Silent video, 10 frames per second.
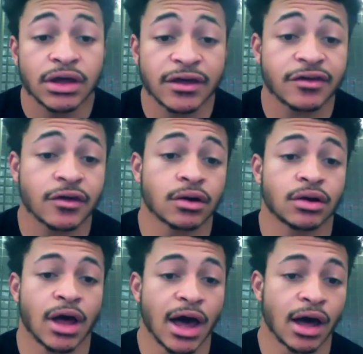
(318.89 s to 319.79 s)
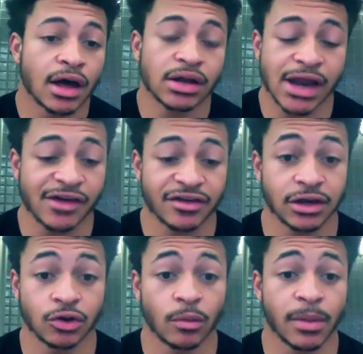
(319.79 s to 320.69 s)
Yes, sir. Uh, and I just
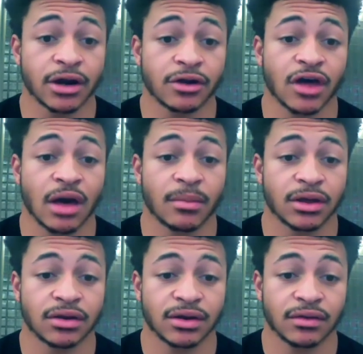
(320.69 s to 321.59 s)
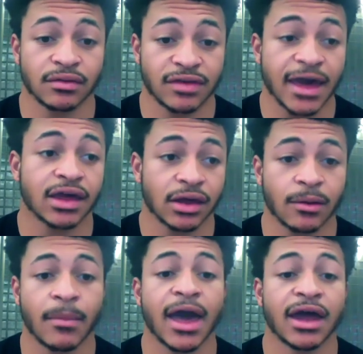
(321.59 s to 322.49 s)
need to do a better job at taking
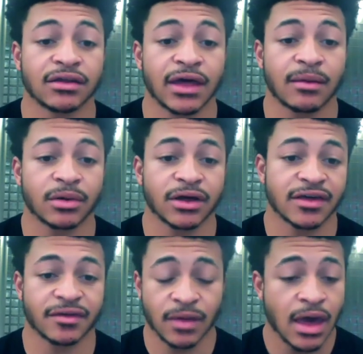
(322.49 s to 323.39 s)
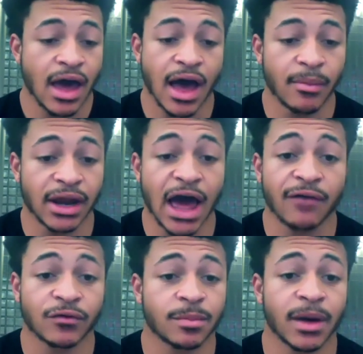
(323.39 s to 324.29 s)
command of that because I mean I
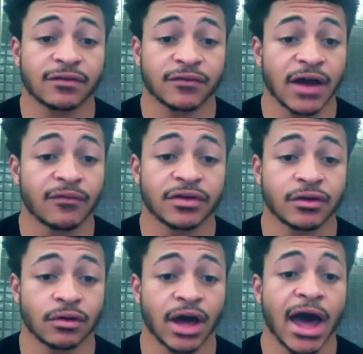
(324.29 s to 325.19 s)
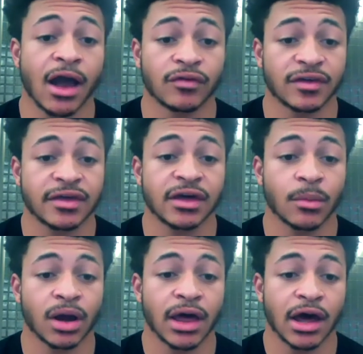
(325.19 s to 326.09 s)
have respect for every single guy on this
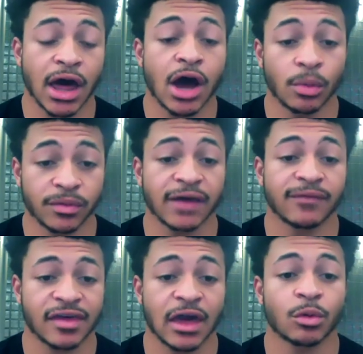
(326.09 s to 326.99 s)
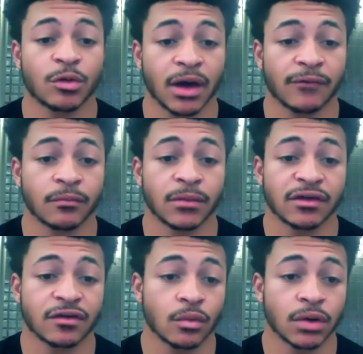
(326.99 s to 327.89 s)
team right now, and I hope they have the same respect for
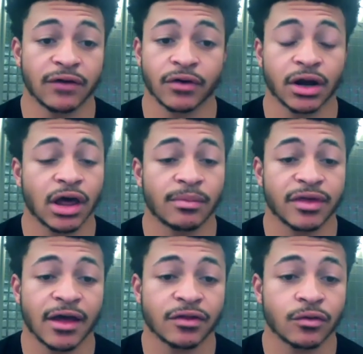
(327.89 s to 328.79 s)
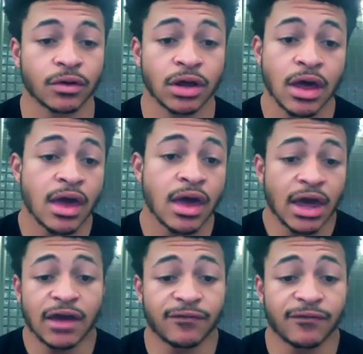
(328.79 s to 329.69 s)
me. So whenever it comes down to it,
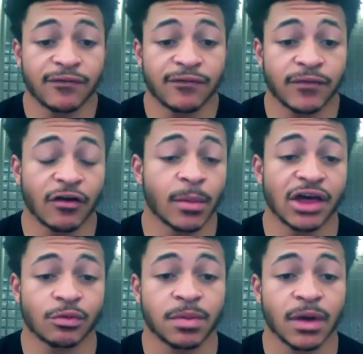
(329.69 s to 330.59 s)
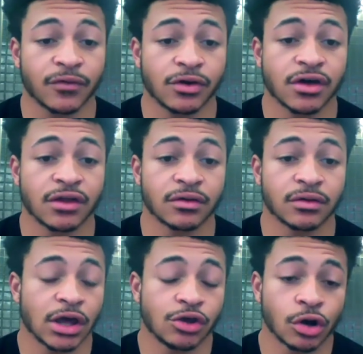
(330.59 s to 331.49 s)
if, if everybody has respect for each other,
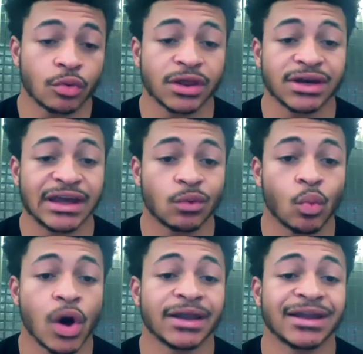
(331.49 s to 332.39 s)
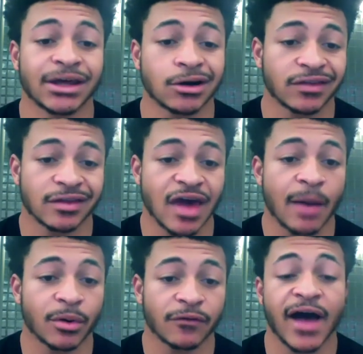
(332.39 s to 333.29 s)
uh, you don't really need one leader at the
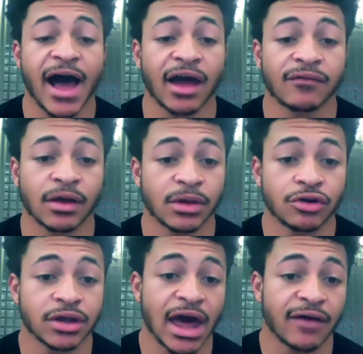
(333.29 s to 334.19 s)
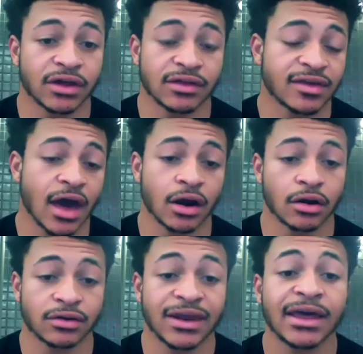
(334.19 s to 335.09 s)
top or five. I mean, you can have an
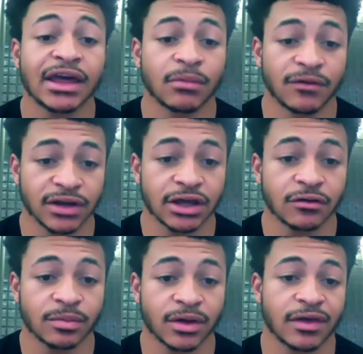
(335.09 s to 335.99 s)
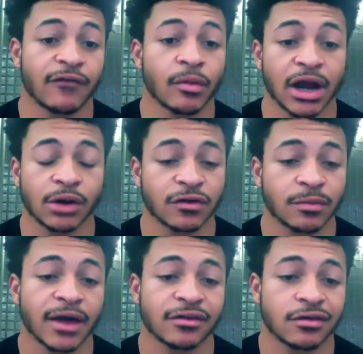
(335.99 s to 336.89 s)
entire team of leaders because everybody
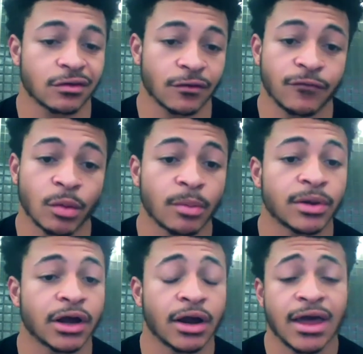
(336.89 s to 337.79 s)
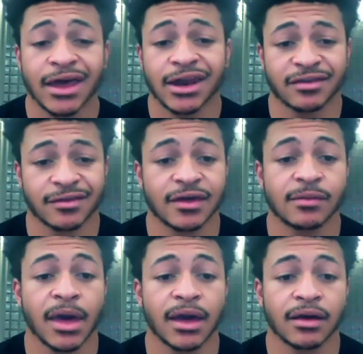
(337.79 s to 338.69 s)
respects each other as a football player and as a
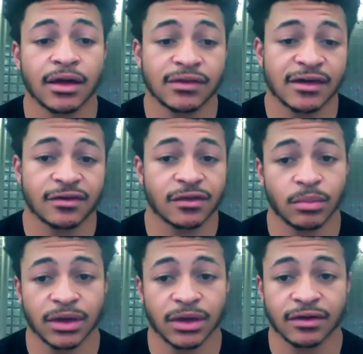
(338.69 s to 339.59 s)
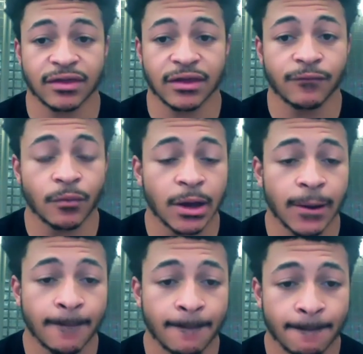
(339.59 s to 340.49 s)
teammate, and that's just the biggest thing for
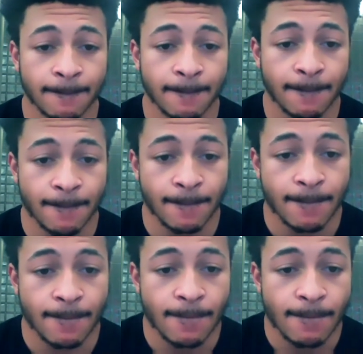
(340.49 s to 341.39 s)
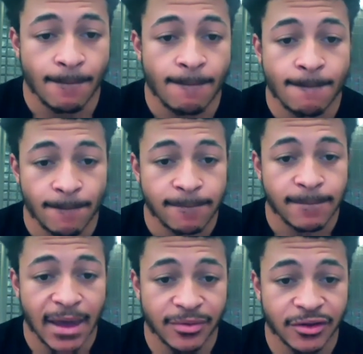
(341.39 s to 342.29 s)
me. Appreciate it, Deuce.
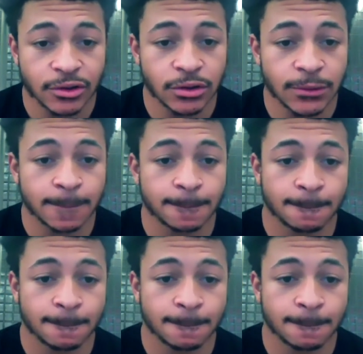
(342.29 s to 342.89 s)
Thanks. Absolutely.